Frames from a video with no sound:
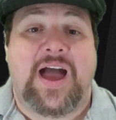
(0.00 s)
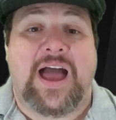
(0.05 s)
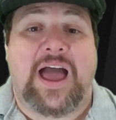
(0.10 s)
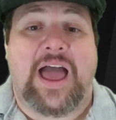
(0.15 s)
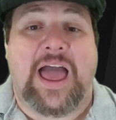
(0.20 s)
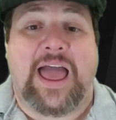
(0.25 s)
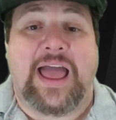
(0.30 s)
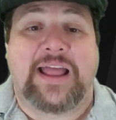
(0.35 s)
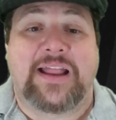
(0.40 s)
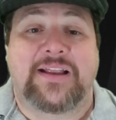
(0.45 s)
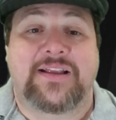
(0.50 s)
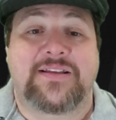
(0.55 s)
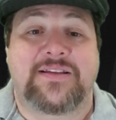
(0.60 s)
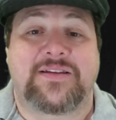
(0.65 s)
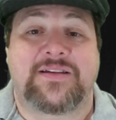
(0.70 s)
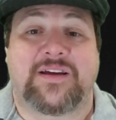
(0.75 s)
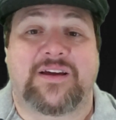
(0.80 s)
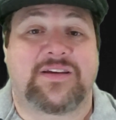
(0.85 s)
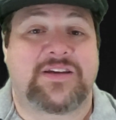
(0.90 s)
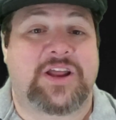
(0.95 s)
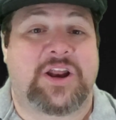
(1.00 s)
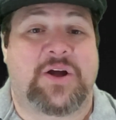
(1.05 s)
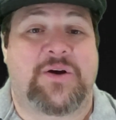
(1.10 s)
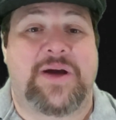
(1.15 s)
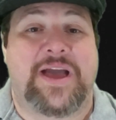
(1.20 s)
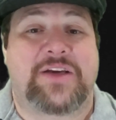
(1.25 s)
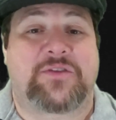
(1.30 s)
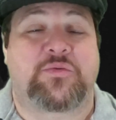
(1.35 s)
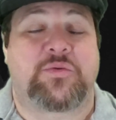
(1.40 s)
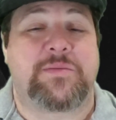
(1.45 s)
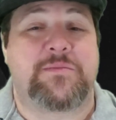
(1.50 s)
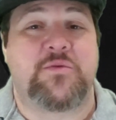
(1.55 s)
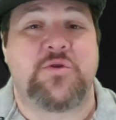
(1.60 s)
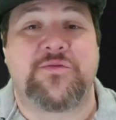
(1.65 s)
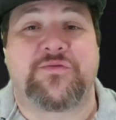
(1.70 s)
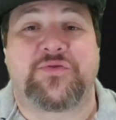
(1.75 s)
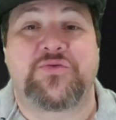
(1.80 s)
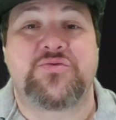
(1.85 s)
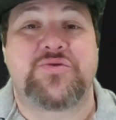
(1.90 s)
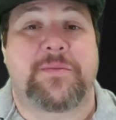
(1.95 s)
And, as we
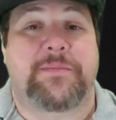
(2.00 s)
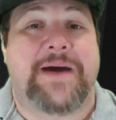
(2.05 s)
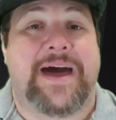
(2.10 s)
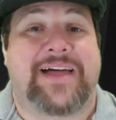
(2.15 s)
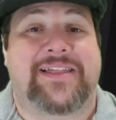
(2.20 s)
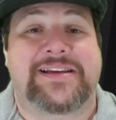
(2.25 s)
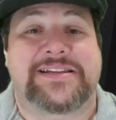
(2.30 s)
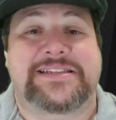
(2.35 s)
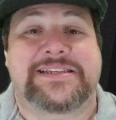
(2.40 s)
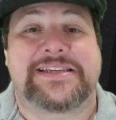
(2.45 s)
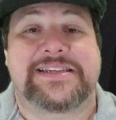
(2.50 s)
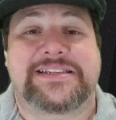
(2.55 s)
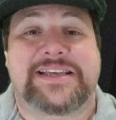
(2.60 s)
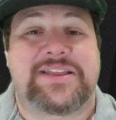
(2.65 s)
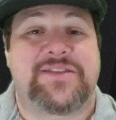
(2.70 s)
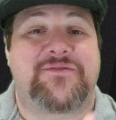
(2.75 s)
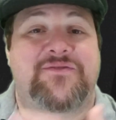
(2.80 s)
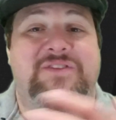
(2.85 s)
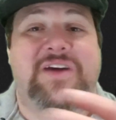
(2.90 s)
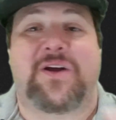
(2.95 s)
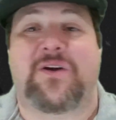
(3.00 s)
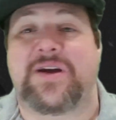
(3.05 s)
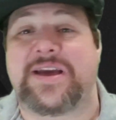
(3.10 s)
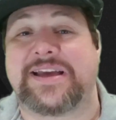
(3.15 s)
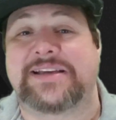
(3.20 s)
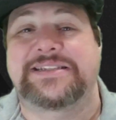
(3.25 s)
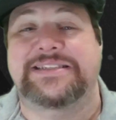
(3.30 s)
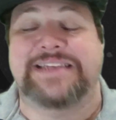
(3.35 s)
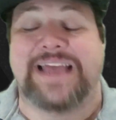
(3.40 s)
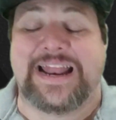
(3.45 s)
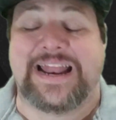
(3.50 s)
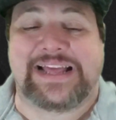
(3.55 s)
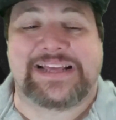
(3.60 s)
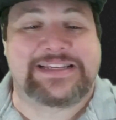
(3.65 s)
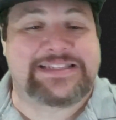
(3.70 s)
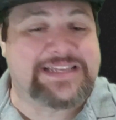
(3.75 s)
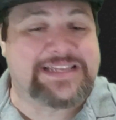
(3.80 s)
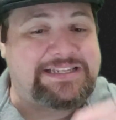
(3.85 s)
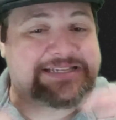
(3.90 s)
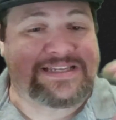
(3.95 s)
move through the palaces and the various
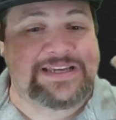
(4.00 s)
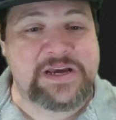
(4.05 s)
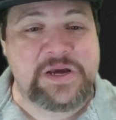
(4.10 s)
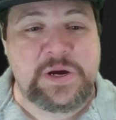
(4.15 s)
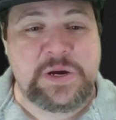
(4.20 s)
settings, this